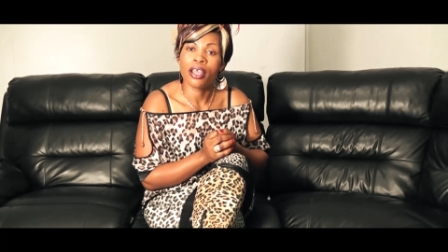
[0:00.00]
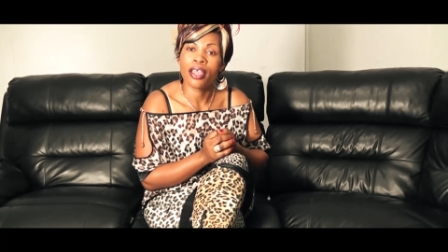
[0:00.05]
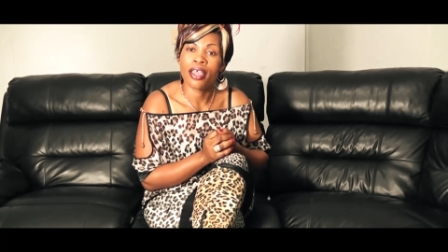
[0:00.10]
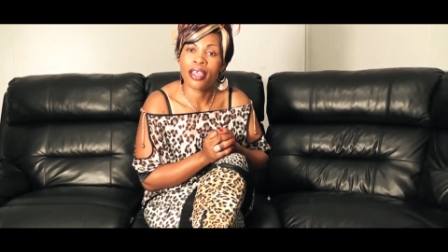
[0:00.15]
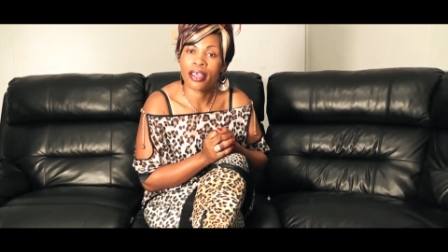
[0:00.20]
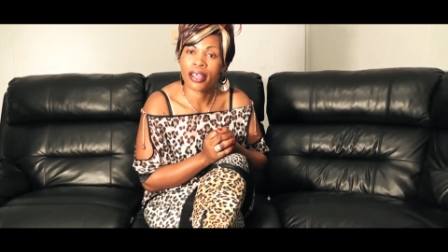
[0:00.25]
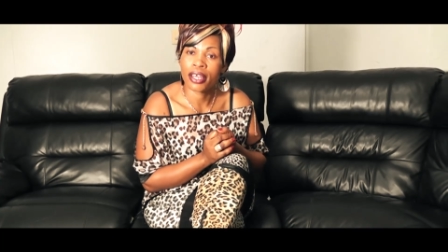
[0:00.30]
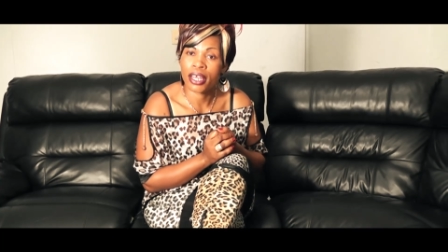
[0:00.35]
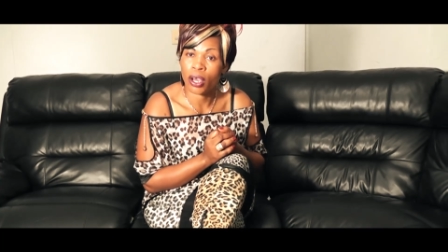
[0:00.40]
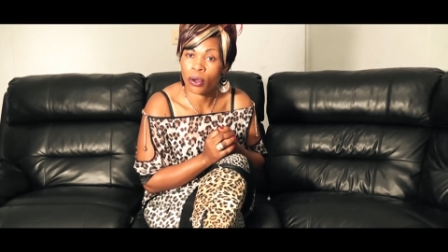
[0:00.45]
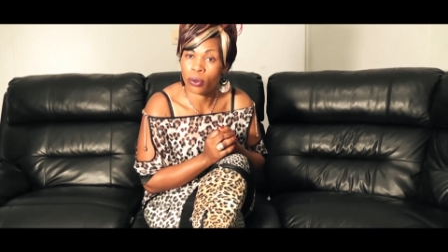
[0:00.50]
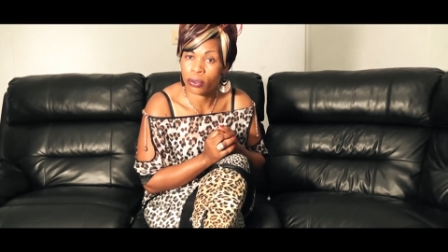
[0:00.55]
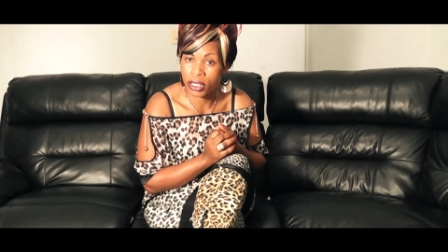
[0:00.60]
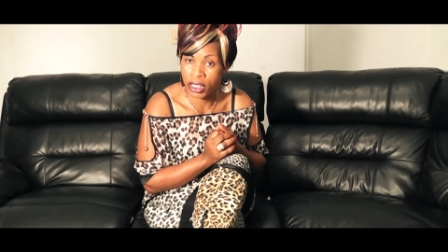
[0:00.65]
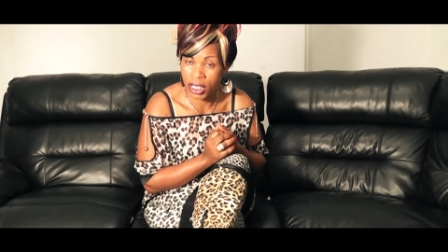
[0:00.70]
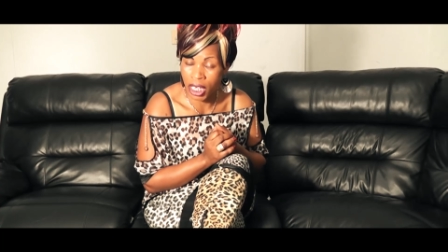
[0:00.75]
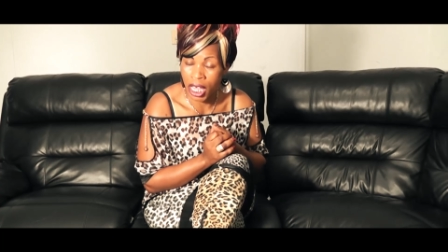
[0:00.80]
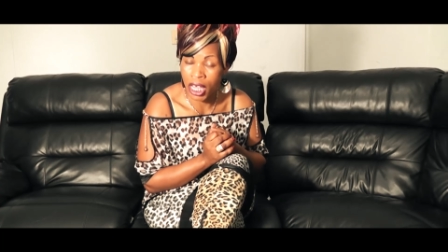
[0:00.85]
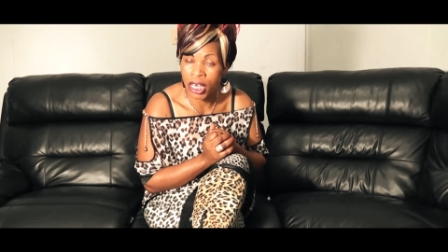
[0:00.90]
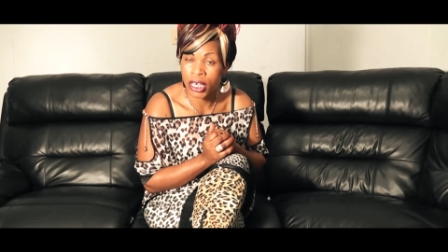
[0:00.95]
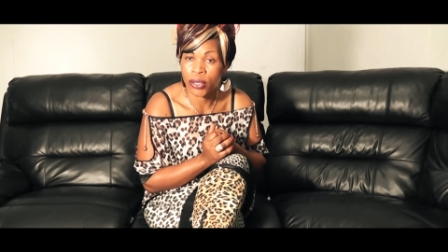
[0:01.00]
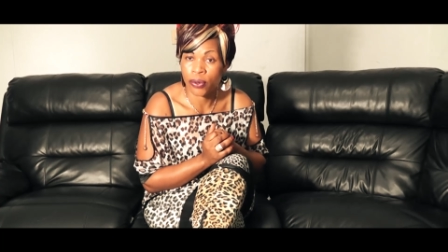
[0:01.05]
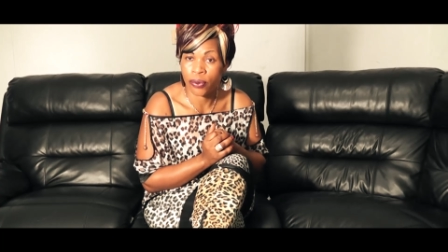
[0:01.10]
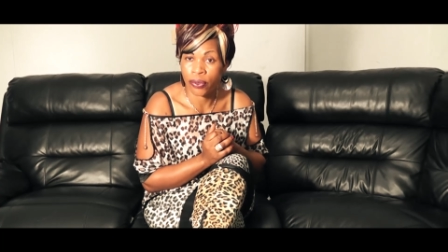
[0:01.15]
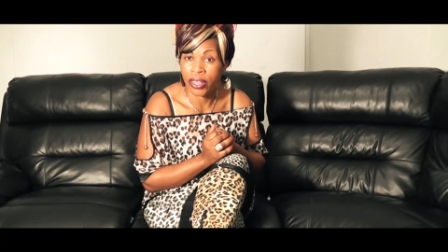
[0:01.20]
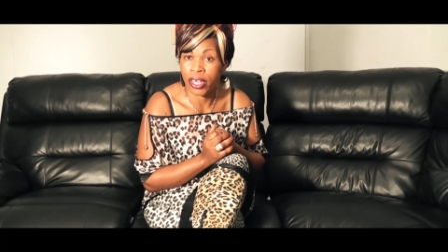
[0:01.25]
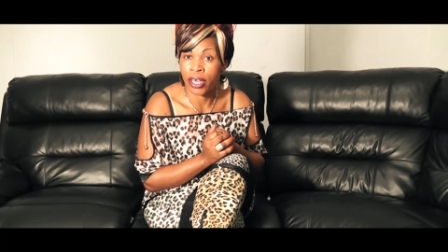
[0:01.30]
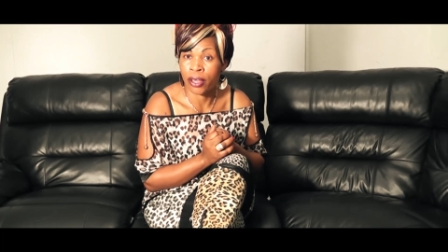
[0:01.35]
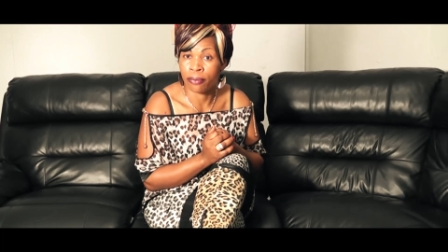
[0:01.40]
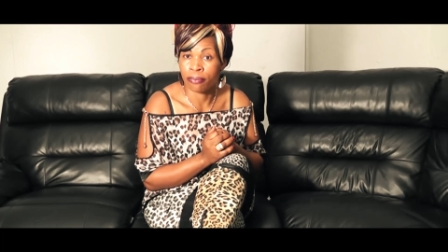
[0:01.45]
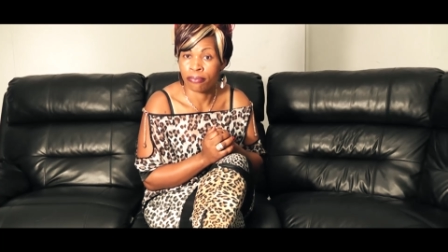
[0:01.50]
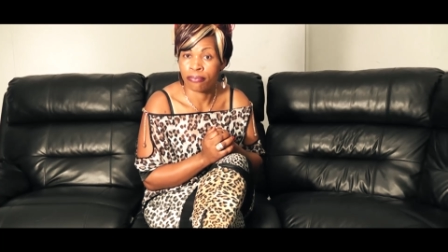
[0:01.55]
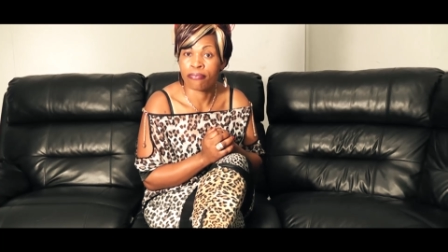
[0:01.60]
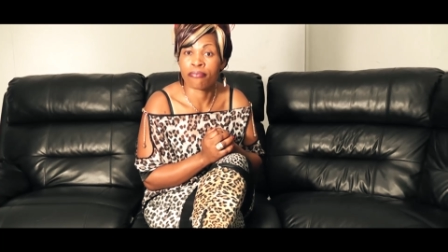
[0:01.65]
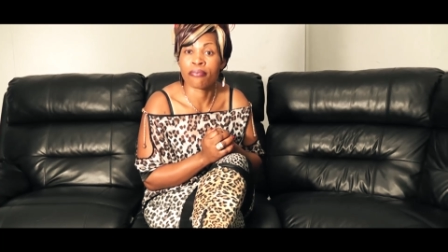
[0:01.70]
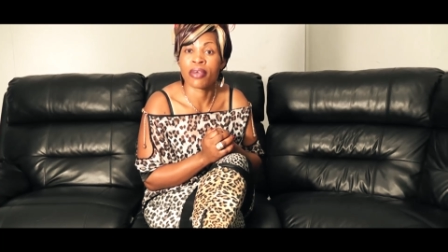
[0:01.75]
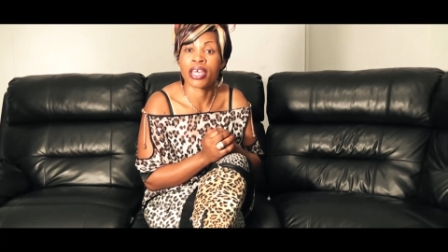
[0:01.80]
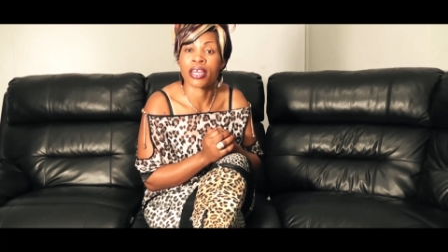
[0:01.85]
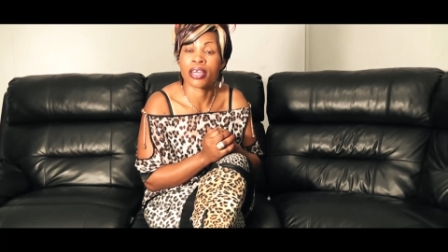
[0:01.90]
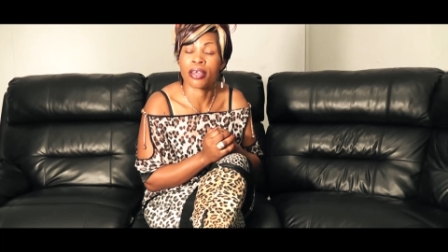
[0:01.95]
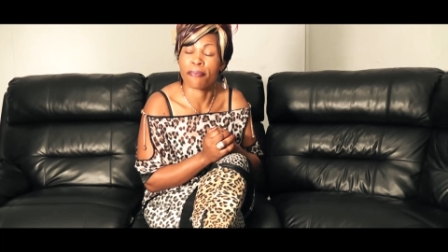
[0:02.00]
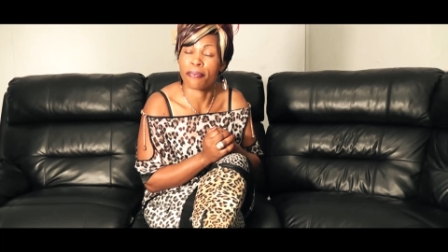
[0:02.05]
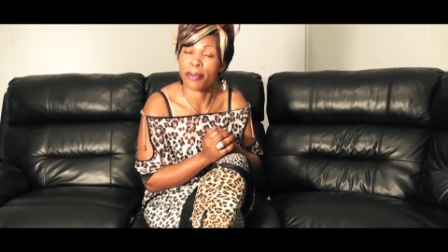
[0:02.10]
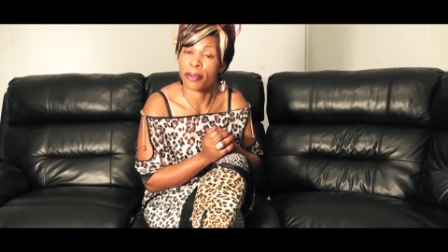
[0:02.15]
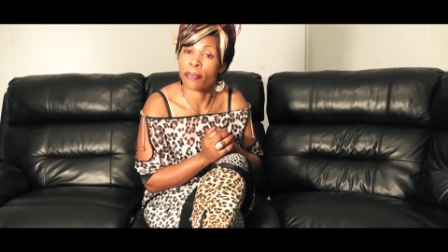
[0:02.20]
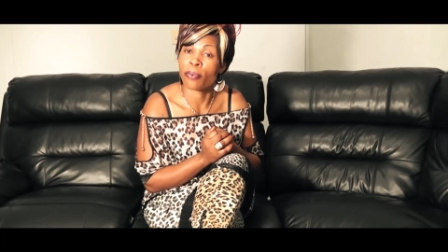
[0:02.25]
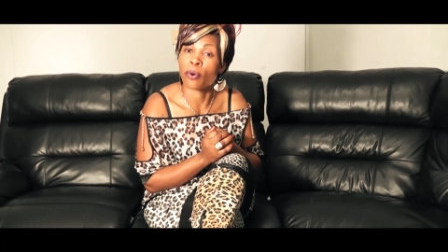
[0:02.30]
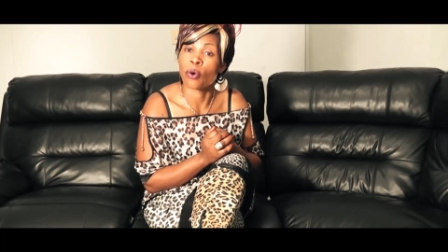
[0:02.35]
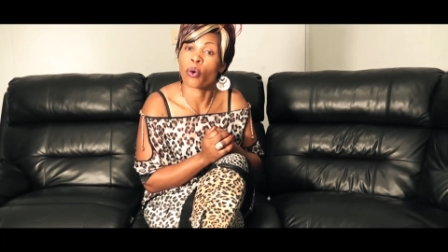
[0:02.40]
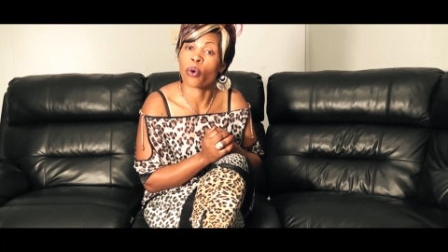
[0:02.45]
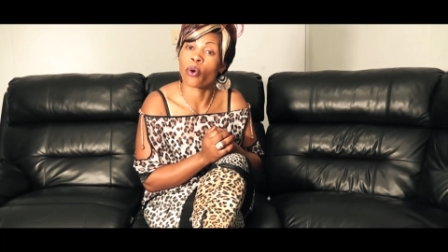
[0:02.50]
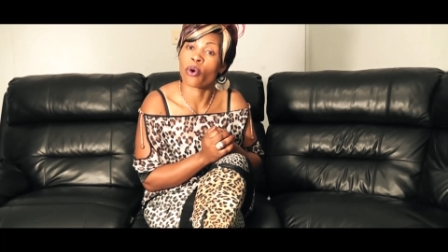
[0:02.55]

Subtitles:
And I'll tell you that many people